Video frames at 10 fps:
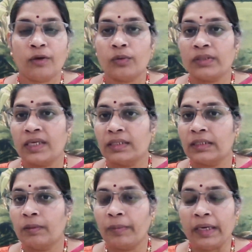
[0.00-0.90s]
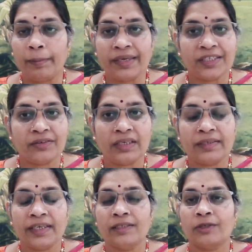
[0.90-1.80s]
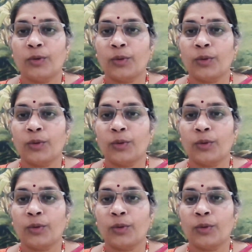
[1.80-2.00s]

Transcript: growth doesn't mean material things,